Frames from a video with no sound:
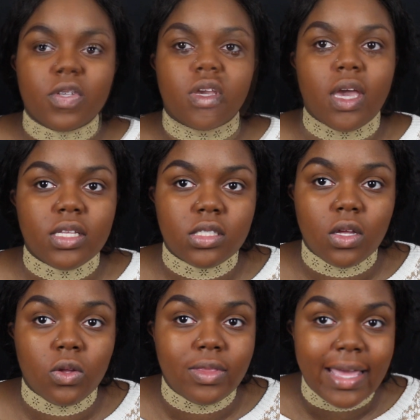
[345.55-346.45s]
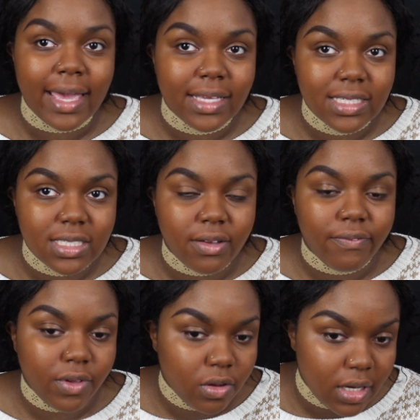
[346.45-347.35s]
Okay, so that is a
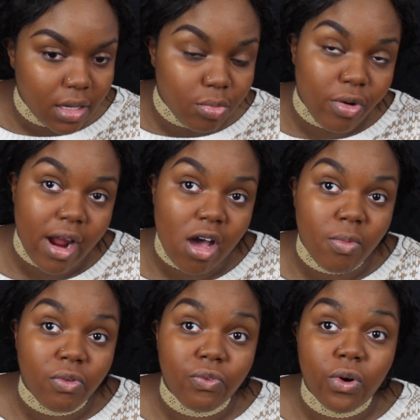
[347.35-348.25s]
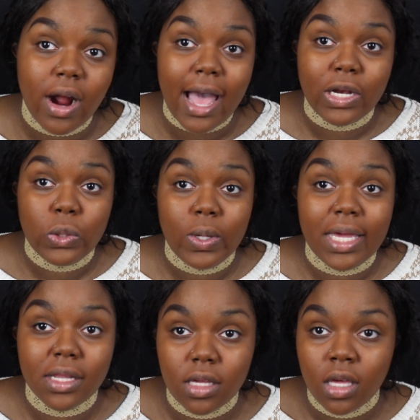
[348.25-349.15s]
filled in brow before I do
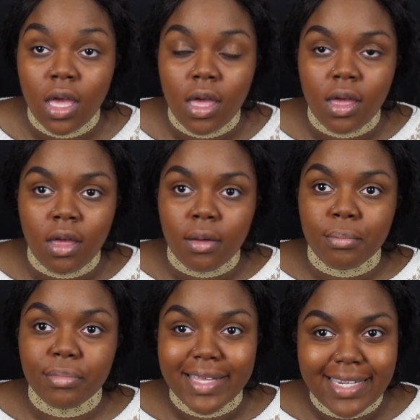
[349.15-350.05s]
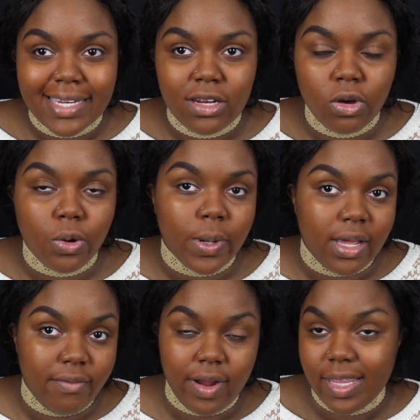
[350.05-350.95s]
any blending or
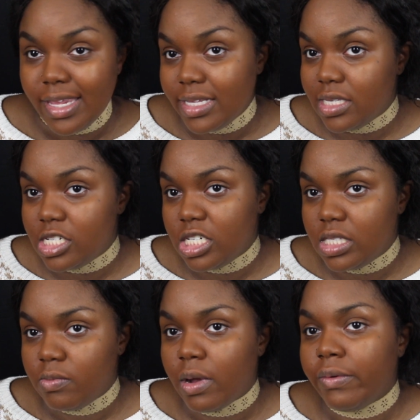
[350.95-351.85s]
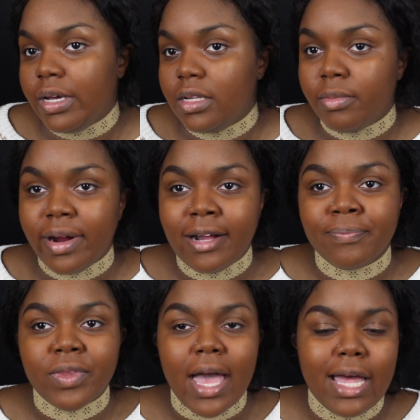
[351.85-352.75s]
whatever, and then this is just my regular
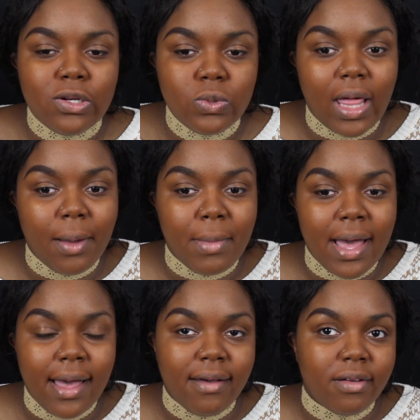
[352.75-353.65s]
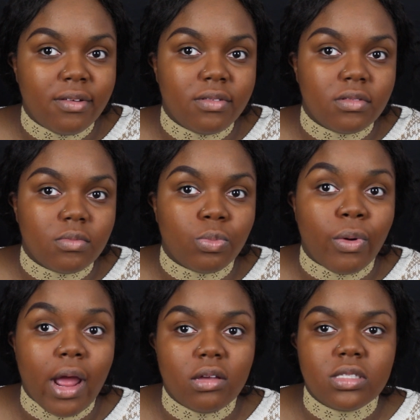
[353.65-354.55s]
brow. I do like my
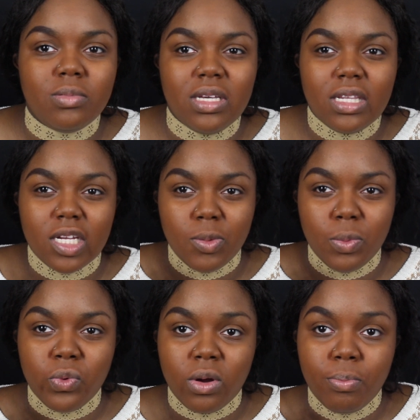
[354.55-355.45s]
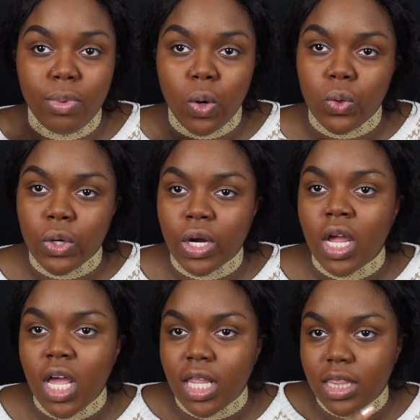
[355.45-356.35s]
brows to be a little bit more bolder
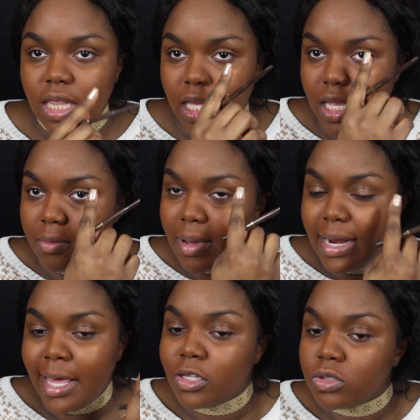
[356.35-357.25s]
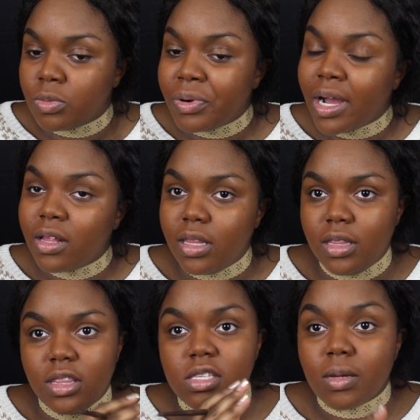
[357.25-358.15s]
than my natural brows,
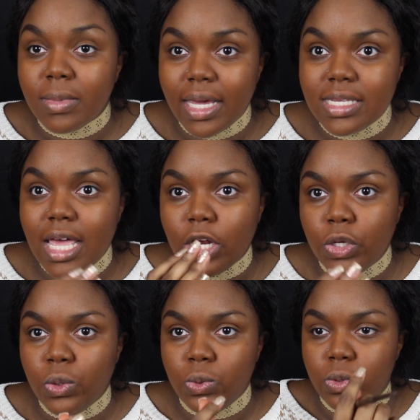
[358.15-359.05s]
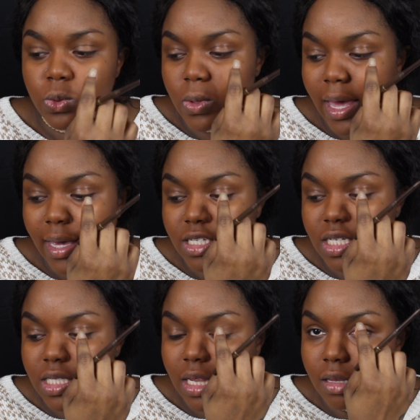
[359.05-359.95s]
and some days I do like
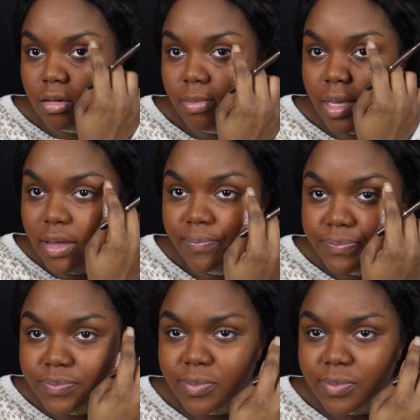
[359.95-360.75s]
just a little bit